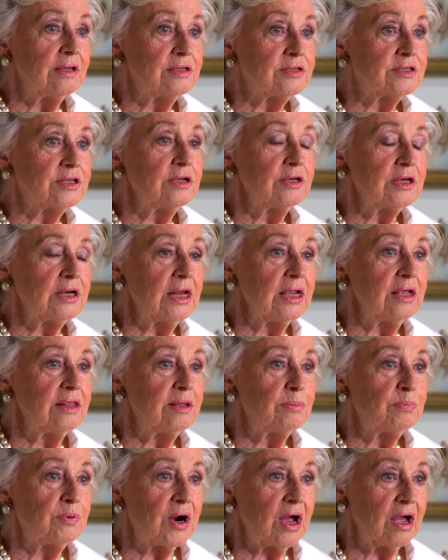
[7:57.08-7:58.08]
Certainly in
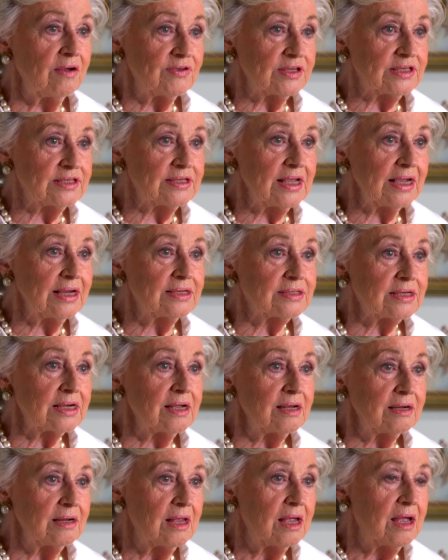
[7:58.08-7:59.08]
the private
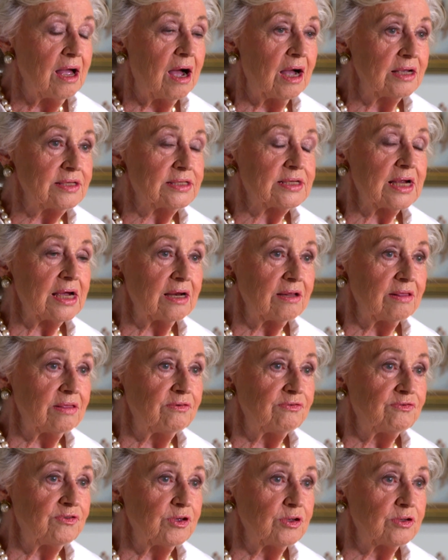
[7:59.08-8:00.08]
sector, I started
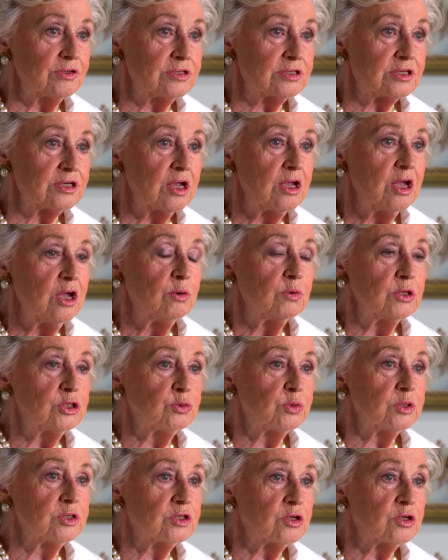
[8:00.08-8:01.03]
the first, which was